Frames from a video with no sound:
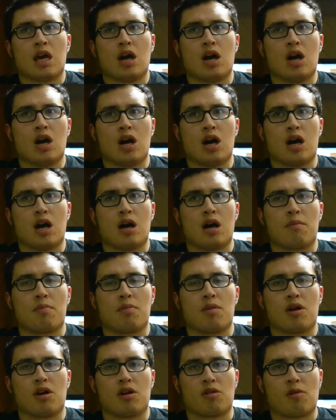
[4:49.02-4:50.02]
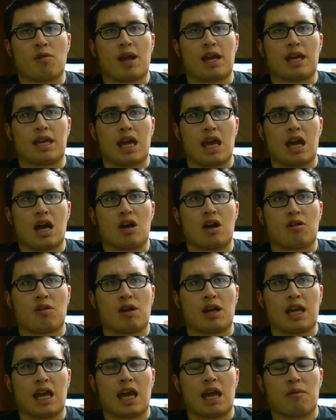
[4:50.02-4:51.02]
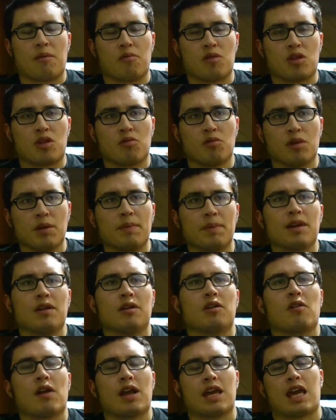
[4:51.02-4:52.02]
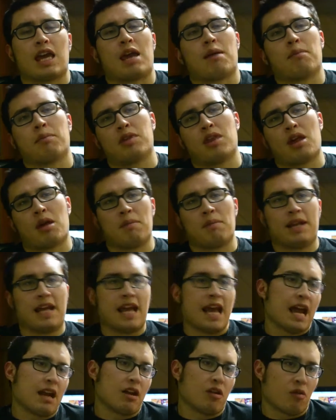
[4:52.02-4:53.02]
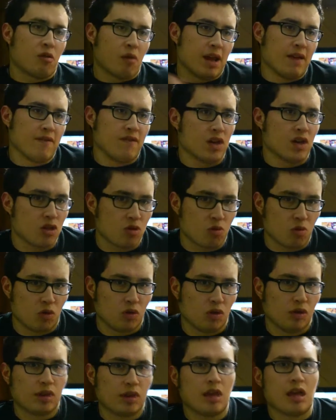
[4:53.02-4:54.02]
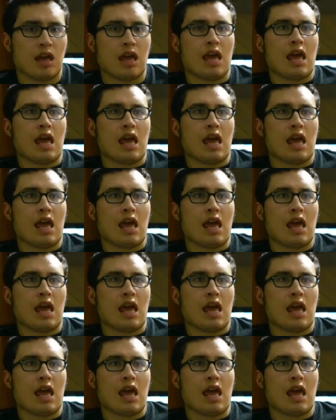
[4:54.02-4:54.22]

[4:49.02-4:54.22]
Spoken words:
a great game, which would have been a great game, because I mean, it had great visuals